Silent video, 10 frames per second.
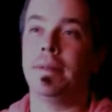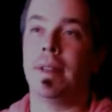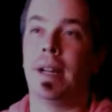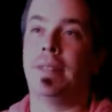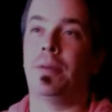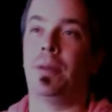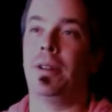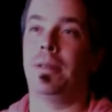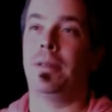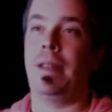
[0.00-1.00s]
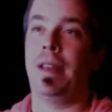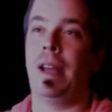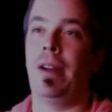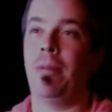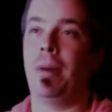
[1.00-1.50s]
And that's where I think
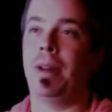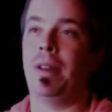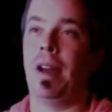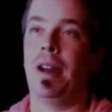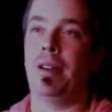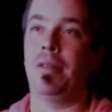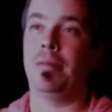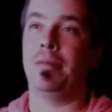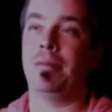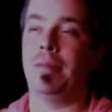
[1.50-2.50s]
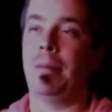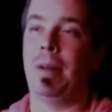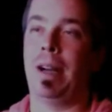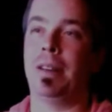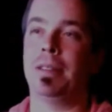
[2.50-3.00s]
everybody's kind of, I'm not
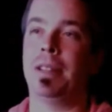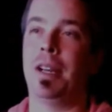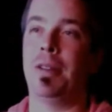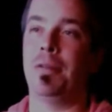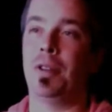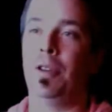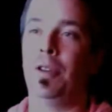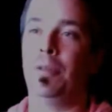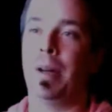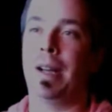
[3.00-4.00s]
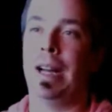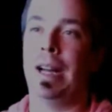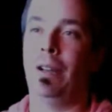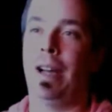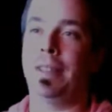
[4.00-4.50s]
going to say confused, but kind of
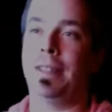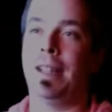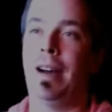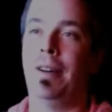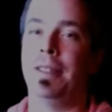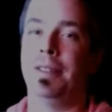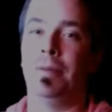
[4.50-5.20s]
lost now is,